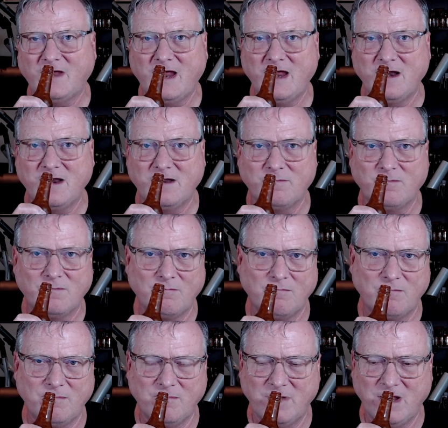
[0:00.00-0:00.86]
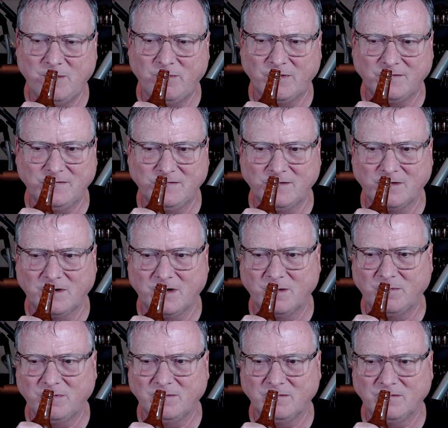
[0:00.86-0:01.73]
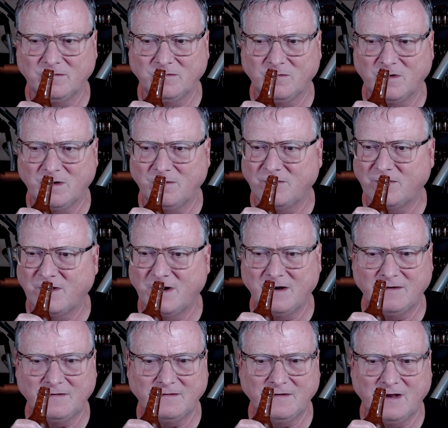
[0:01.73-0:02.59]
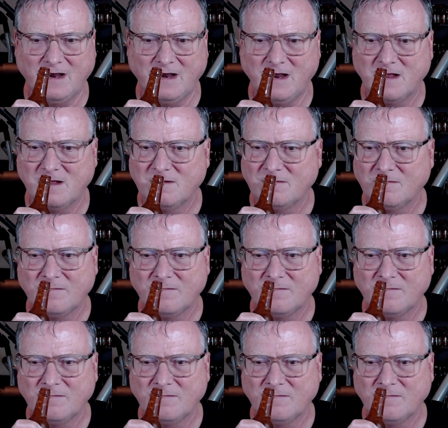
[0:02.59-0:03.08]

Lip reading: and the maple syrup is what I'm trying to say.